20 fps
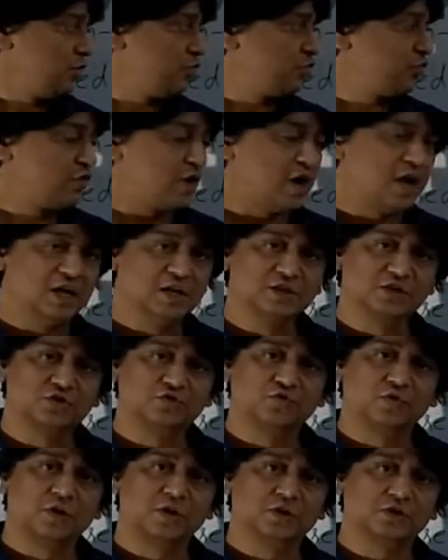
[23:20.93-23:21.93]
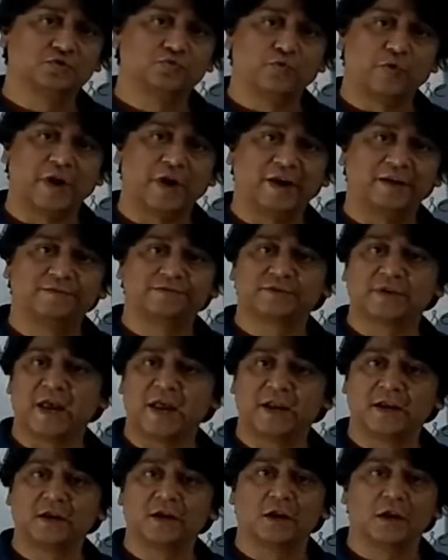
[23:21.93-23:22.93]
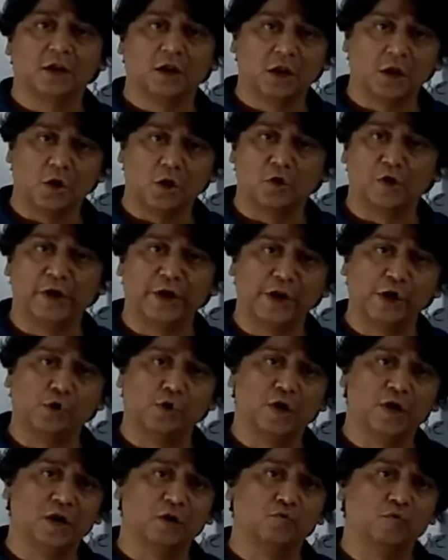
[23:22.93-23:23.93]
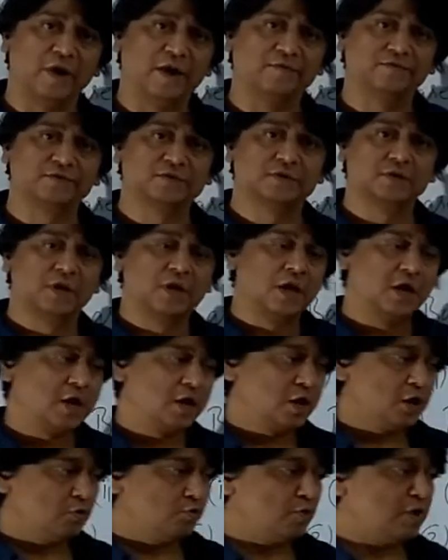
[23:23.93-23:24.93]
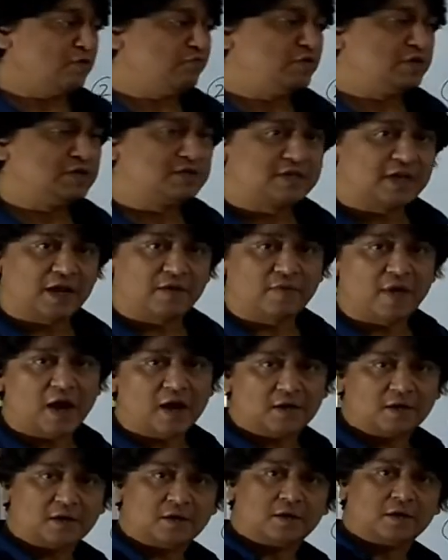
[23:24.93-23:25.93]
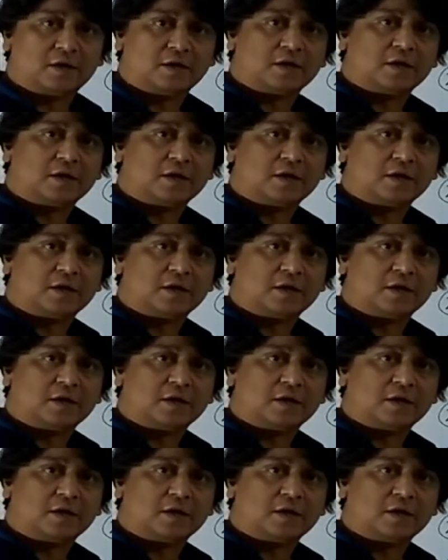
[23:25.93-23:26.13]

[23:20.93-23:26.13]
transverse waves and longitudinal waves. When we say that